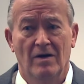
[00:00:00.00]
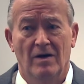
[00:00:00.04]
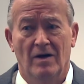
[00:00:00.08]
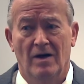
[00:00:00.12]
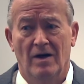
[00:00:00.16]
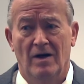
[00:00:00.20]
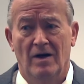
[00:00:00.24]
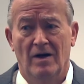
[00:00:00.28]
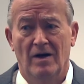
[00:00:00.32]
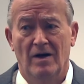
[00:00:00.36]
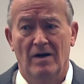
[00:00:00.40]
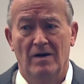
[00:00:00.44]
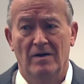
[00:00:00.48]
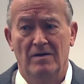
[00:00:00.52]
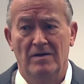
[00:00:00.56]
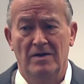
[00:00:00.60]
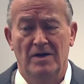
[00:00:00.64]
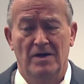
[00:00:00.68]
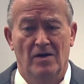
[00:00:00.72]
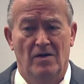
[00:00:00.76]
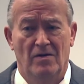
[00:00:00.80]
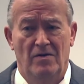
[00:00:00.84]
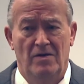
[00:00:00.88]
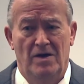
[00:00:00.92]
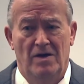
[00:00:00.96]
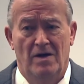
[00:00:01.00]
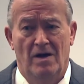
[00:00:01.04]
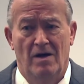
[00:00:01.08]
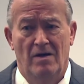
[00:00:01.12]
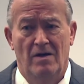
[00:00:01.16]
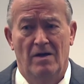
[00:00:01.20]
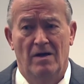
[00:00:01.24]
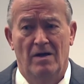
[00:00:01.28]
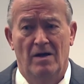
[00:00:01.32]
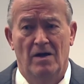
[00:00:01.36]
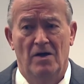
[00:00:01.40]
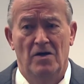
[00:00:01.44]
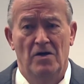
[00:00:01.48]

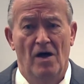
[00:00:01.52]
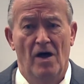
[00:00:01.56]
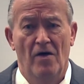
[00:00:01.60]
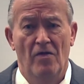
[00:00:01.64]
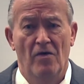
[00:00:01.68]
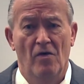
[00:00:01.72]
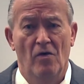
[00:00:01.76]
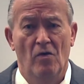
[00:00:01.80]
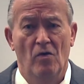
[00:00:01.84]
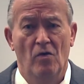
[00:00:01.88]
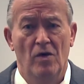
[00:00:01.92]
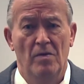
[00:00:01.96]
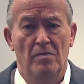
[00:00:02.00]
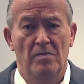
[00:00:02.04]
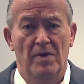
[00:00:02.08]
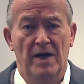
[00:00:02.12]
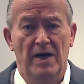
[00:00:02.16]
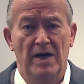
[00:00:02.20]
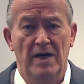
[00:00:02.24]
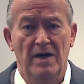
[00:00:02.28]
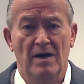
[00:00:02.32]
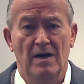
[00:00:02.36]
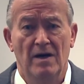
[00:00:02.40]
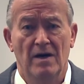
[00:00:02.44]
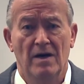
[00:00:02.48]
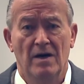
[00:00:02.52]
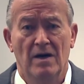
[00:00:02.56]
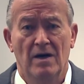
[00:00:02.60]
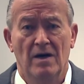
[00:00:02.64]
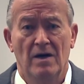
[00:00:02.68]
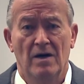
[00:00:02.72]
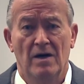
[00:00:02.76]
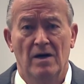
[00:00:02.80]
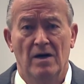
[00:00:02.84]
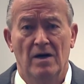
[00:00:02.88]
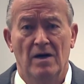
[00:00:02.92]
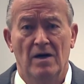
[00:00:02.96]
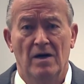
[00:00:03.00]
Another would be
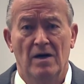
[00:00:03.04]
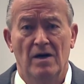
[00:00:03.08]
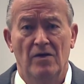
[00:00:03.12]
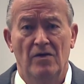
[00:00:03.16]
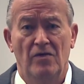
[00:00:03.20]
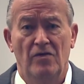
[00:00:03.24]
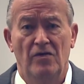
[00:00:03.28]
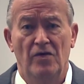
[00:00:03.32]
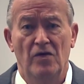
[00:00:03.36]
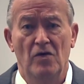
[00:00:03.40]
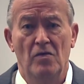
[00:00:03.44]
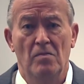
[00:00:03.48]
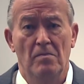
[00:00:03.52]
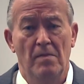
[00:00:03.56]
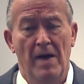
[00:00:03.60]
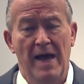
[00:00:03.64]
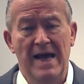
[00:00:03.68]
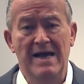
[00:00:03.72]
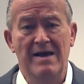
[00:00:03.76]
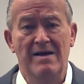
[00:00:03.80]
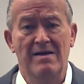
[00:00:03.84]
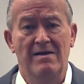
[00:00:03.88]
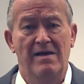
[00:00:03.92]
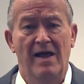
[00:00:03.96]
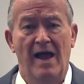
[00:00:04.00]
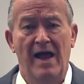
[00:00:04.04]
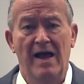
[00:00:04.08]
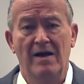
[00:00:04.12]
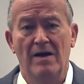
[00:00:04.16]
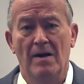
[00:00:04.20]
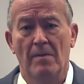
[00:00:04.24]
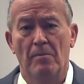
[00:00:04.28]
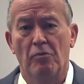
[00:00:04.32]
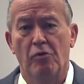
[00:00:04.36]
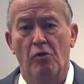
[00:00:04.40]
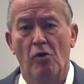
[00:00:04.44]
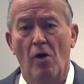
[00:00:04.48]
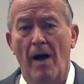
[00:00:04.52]
to maintain
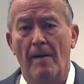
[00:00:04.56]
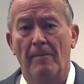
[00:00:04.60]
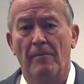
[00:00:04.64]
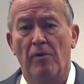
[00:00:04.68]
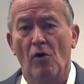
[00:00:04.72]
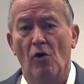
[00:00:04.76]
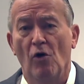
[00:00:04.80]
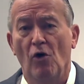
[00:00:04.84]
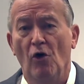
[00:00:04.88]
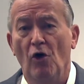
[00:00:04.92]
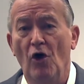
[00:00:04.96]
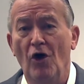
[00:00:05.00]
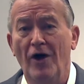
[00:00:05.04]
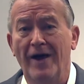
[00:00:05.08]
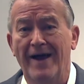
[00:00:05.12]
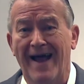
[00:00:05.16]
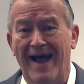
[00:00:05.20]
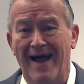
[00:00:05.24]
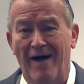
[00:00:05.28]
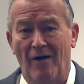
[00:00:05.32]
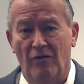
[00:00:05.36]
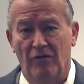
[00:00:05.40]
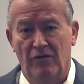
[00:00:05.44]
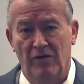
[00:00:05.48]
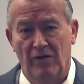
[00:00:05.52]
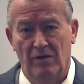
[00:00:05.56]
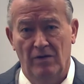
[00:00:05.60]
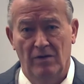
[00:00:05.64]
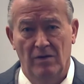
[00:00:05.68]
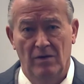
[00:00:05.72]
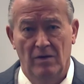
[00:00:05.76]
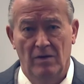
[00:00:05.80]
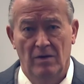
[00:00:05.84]
a proper lookout.